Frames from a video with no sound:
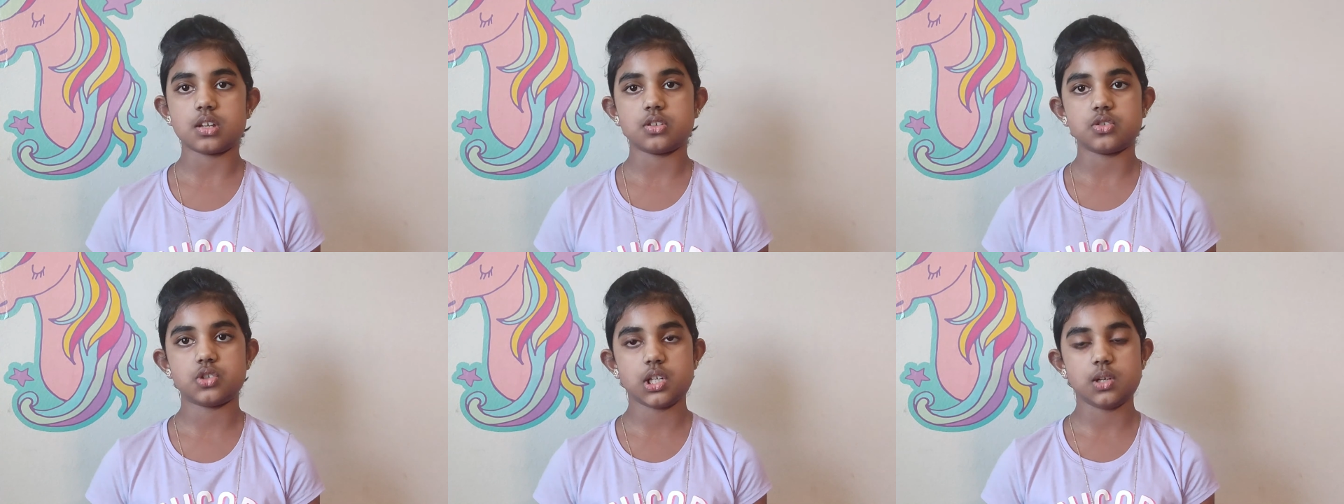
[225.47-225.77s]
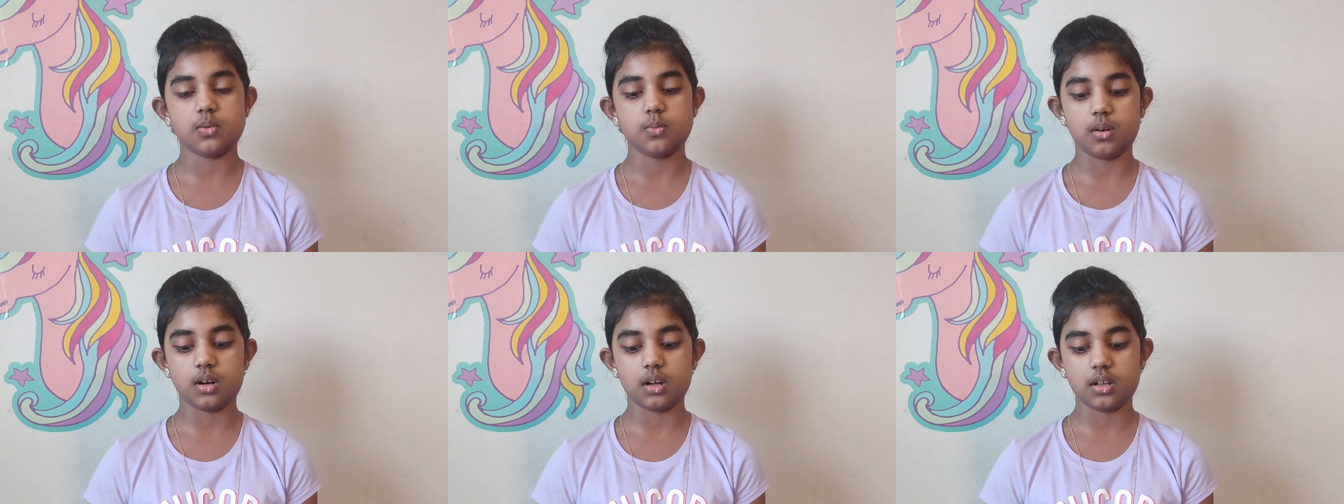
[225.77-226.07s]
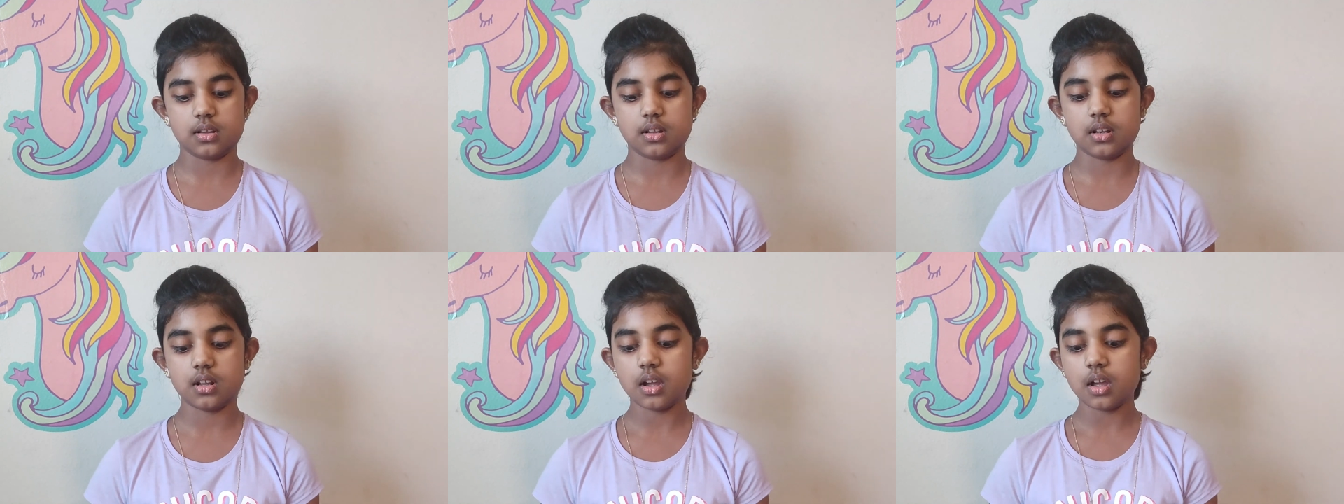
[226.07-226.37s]
and she
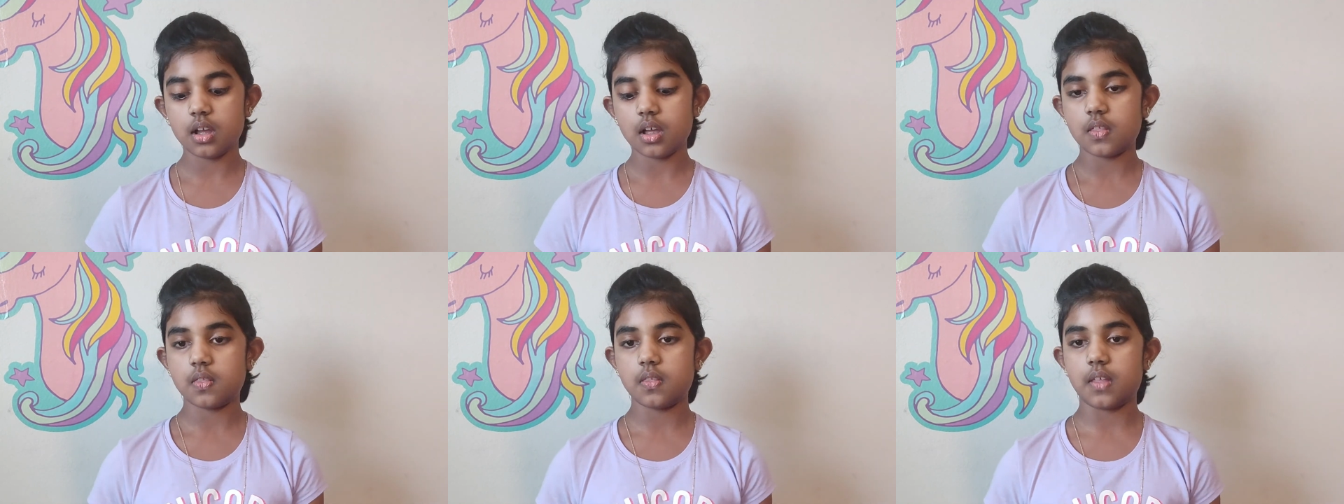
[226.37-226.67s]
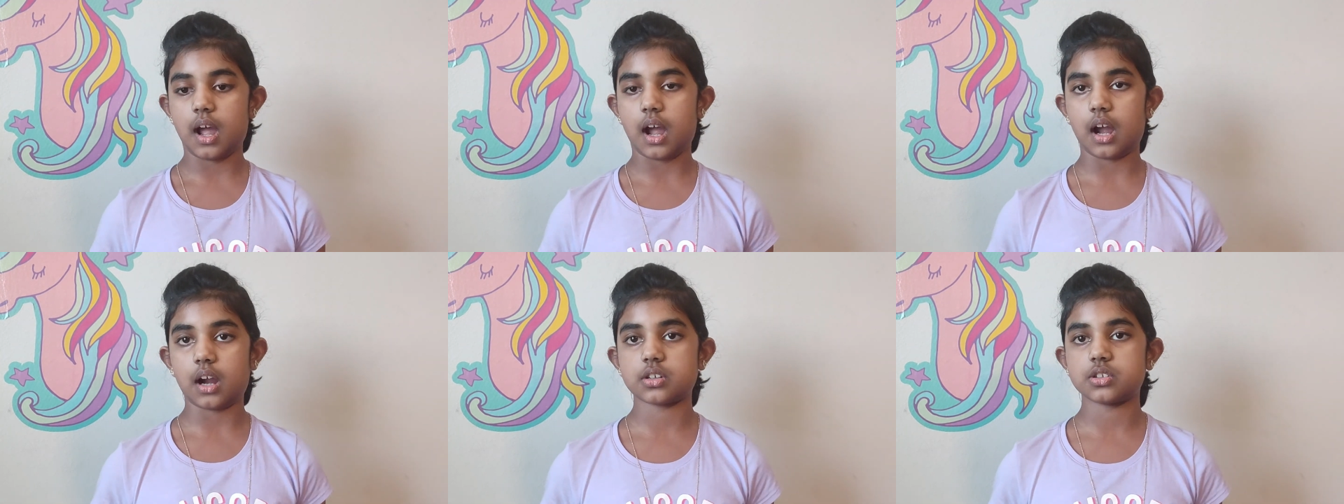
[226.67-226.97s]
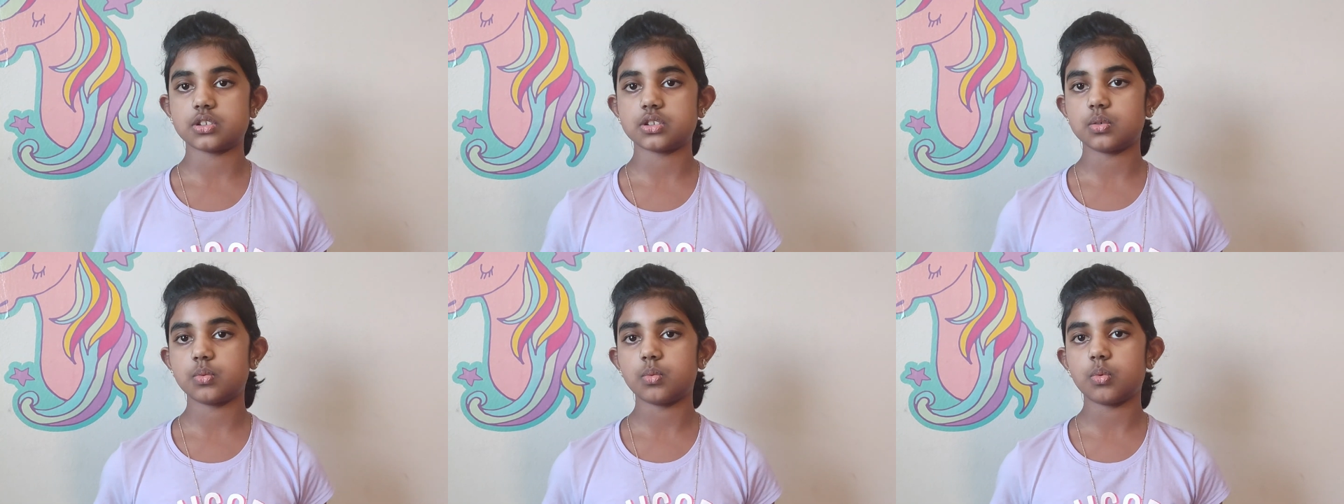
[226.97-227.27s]
won the
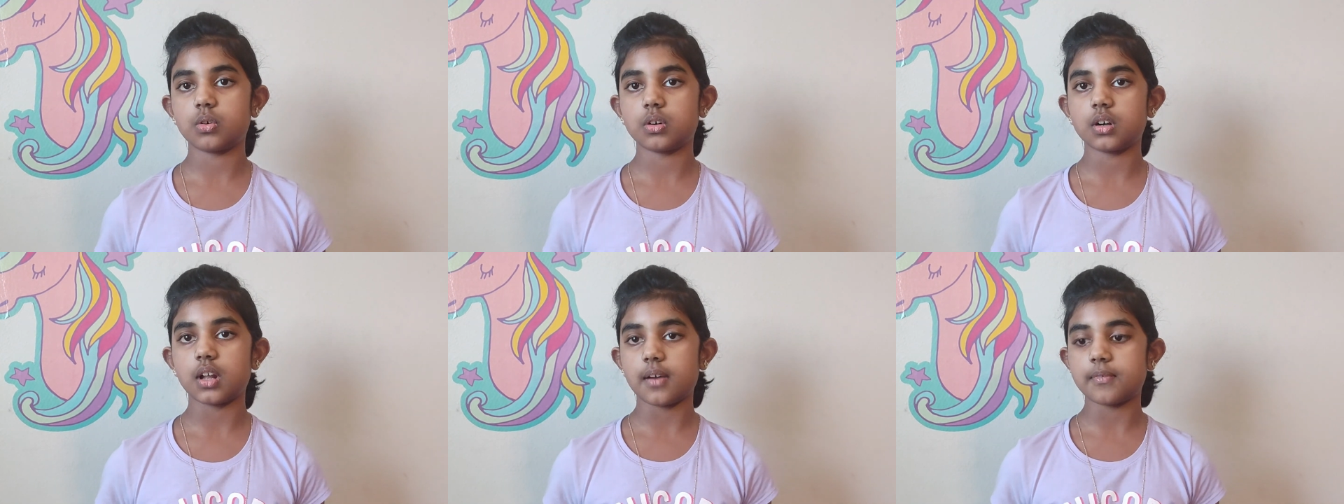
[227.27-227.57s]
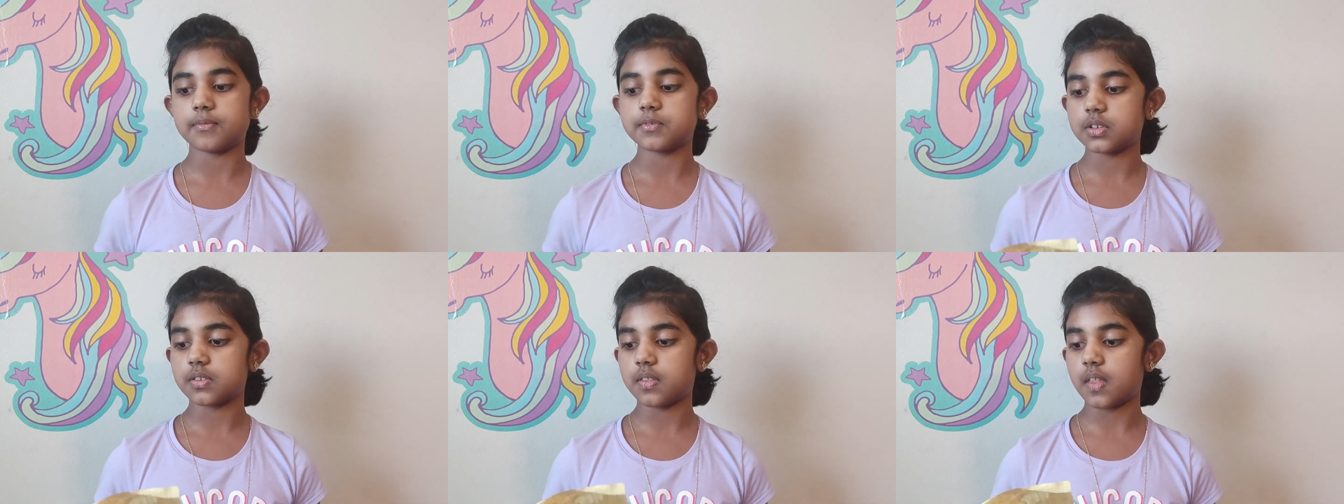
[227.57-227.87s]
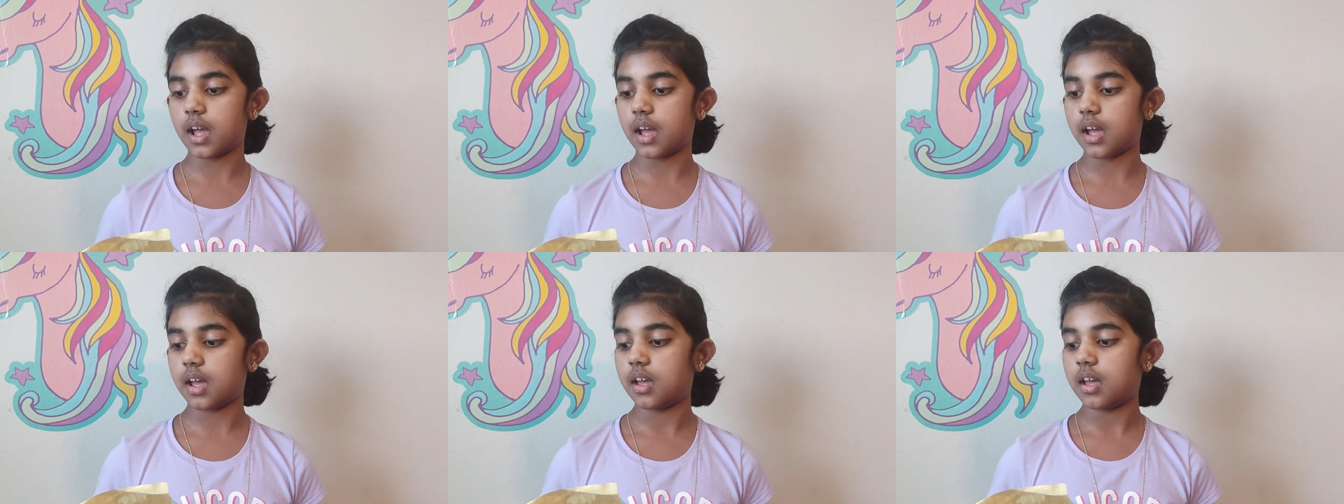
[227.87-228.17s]
Action Award after
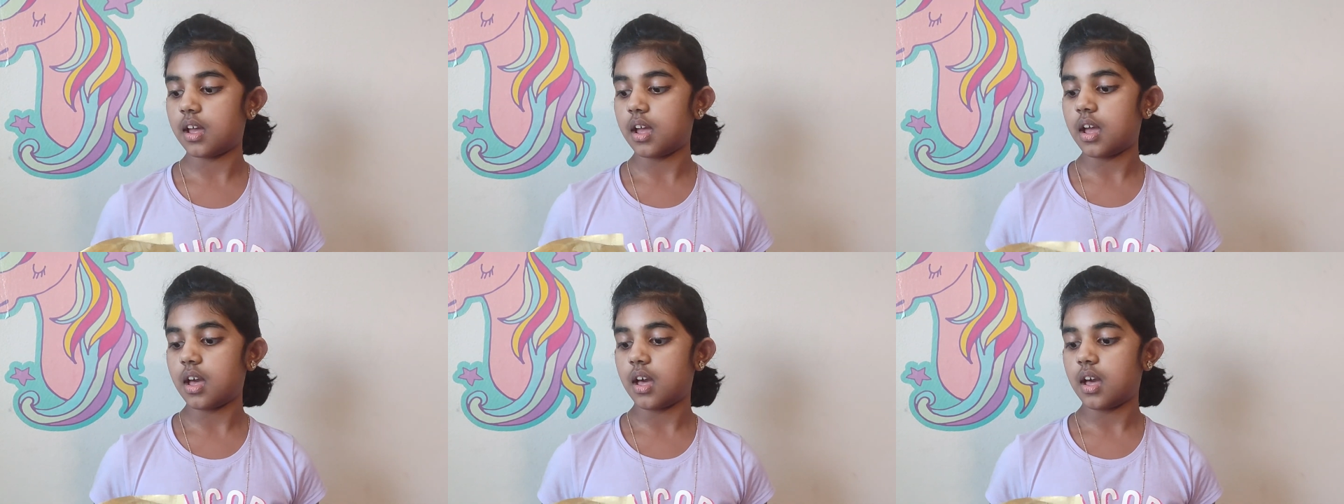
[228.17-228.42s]
that,